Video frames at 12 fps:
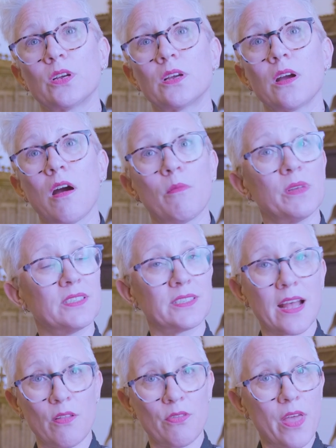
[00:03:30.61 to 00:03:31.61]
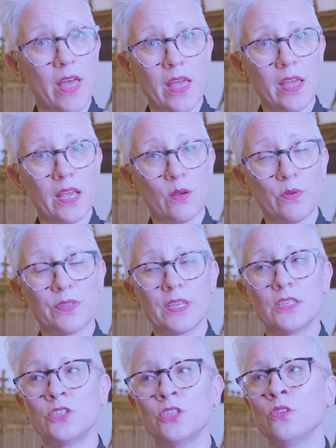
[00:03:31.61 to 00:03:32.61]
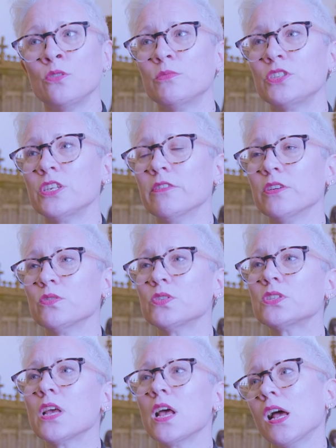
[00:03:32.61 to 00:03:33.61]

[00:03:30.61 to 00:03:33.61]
garments out there with these new materials.